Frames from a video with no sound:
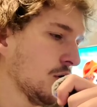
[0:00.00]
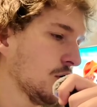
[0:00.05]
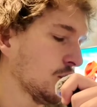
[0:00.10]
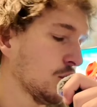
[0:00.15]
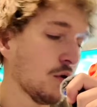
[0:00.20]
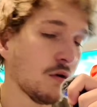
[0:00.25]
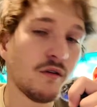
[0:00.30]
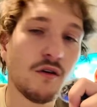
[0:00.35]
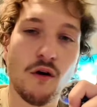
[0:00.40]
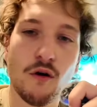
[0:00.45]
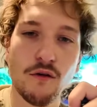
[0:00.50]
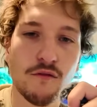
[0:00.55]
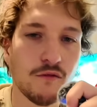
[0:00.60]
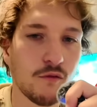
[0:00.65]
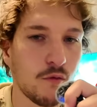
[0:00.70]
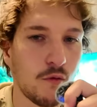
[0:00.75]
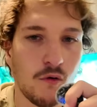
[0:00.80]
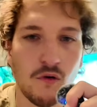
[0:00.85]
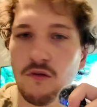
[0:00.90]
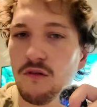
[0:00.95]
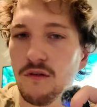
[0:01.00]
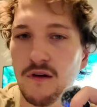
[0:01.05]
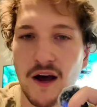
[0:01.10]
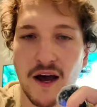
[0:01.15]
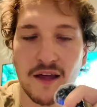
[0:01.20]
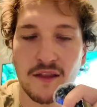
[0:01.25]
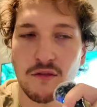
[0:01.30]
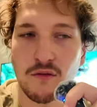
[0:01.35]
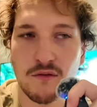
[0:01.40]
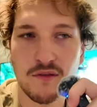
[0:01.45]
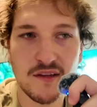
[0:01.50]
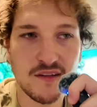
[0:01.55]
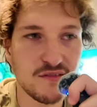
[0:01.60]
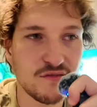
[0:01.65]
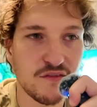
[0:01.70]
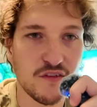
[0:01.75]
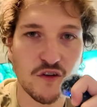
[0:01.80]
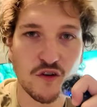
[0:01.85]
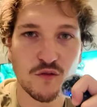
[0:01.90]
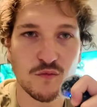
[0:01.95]
look, overall, I thought this
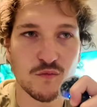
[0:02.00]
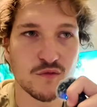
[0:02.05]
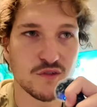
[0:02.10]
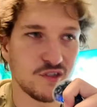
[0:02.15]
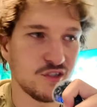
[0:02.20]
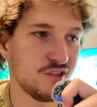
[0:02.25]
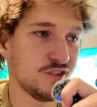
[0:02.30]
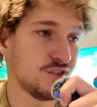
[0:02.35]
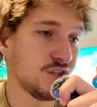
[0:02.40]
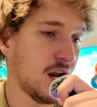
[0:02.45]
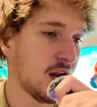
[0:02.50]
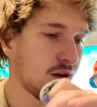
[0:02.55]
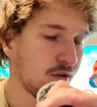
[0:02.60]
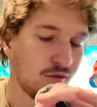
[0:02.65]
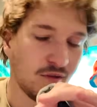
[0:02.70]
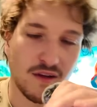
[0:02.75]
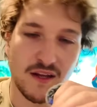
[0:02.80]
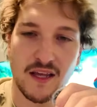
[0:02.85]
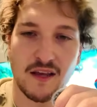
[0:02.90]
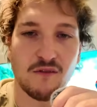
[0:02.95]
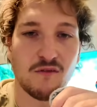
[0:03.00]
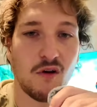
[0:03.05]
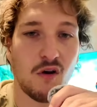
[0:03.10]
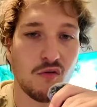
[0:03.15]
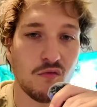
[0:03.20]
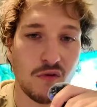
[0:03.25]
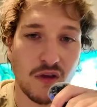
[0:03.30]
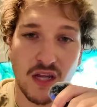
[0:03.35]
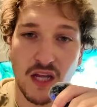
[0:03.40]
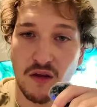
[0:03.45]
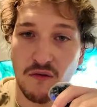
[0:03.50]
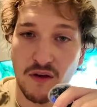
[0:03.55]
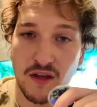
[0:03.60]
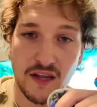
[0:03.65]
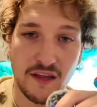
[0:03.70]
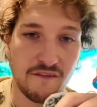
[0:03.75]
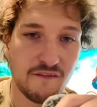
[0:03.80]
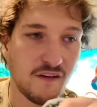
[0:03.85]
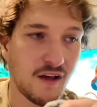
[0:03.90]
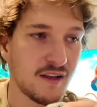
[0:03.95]
film was genuinely a really,
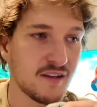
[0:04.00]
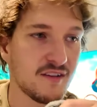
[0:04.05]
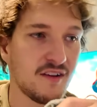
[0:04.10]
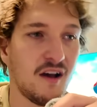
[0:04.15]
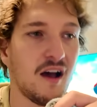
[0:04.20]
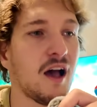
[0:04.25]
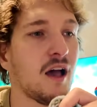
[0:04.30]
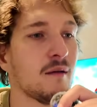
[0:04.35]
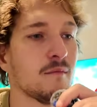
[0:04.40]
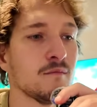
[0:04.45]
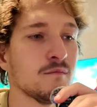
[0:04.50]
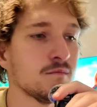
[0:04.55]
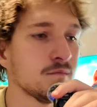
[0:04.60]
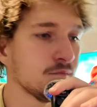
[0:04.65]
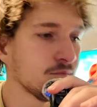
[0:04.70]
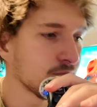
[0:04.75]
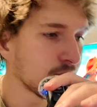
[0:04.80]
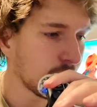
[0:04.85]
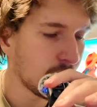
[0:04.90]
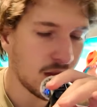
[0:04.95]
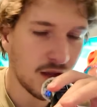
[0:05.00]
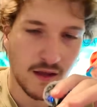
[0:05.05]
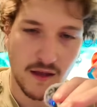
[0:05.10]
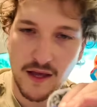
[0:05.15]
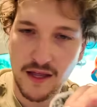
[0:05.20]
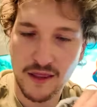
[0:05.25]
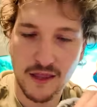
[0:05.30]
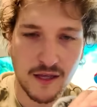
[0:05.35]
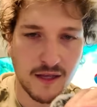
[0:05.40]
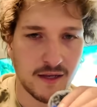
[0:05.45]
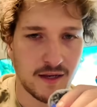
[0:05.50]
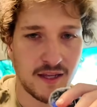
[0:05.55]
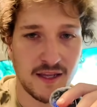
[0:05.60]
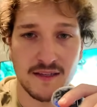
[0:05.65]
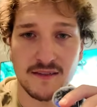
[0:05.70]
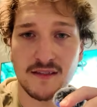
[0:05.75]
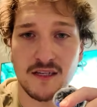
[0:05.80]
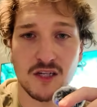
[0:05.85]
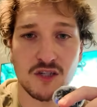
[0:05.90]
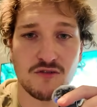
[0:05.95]
really fun time. I think it
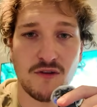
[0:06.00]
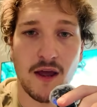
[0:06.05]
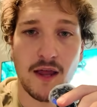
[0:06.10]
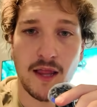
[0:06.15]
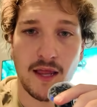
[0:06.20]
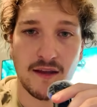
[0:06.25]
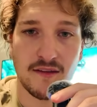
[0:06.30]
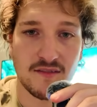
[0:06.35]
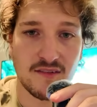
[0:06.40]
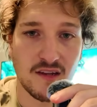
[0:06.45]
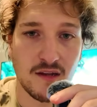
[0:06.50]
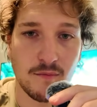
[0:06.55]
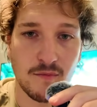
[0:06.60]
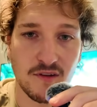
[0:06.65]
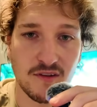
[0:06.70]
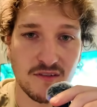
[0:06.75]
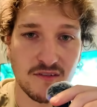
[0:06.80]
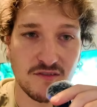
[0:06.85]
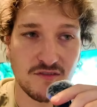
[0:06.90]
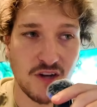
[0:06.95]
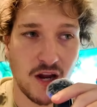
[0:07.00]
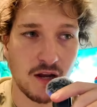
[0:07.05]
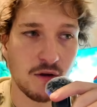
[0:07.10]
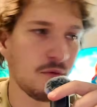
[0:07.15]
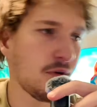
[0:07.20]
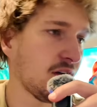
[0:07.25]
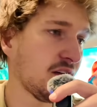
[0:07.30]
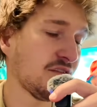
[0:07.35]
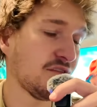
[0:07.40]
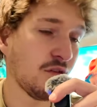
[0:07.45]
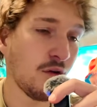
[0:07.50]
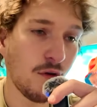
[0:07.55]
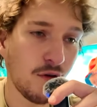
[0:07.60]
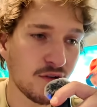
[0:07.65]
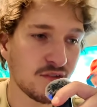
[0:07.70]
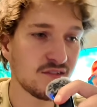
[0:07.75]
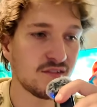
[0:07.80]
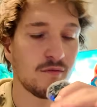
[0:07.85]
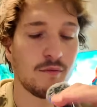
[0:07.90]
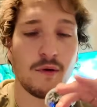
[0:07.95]
hits Australian cinemas January
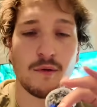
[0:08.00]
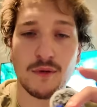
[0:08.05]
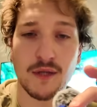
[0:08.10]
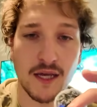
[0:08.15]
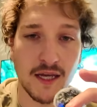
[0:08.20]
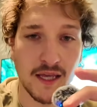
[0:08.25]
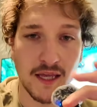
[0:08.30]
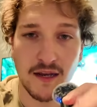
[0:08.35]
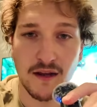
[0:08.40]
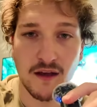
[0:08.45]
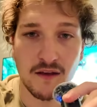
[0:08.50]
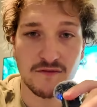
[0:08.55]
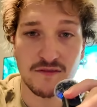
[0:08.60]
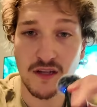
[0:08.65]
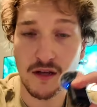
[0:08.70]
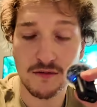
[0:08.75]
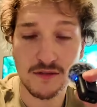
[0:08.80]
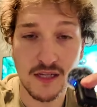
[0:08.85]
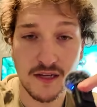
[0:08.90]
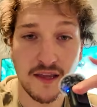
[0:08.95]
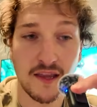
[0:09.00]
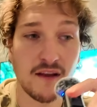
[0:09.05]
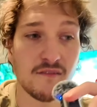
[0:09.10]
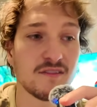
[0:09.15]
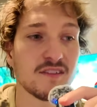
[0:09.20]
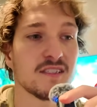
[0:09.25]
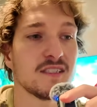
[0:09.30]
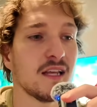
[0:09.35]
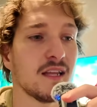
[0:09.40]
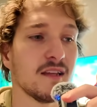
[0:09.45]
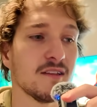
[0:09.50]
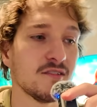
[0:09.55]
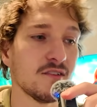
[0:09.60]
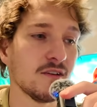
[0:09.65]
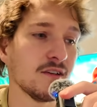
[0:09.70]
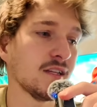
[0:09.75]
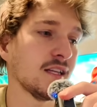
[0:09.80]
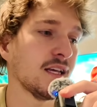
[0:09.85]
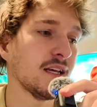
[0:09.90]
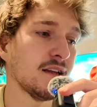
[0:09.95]
1st, so I was lucky enough to see this
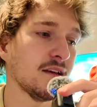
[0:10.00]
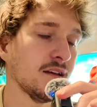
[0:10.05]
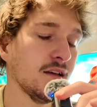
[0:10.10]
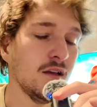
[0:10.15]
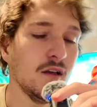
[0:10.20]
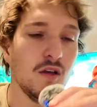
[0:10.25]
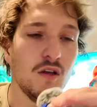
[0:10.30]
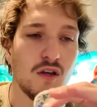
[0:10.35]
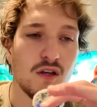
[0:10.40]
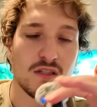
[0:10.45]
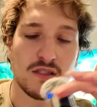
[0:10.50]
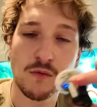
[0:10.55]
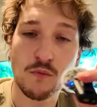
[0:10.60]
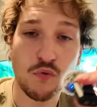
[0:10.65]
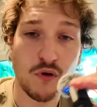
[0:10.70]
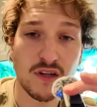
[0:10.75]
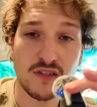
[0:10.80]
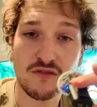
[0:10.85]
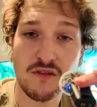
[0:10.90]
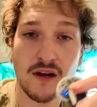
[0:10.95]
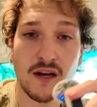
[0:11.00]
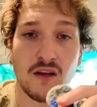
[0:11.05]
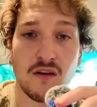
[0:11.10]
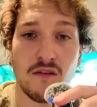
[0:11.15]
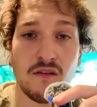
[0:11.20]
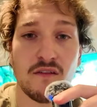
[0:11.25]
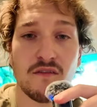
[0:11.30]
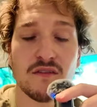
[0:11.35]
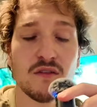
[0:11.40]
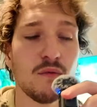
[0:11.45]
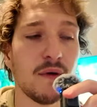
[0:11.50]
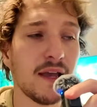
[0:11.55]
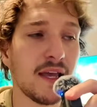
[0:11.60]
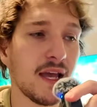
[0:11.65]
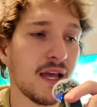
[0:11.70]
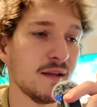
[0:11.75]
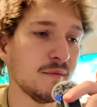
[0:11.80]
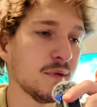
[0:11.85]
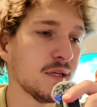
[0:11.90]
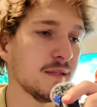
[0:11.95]
early at some pre-screening over the
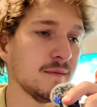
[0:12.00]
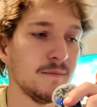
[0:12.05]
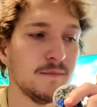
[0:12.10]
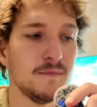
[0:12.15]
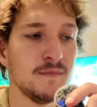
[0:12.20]
weekend. But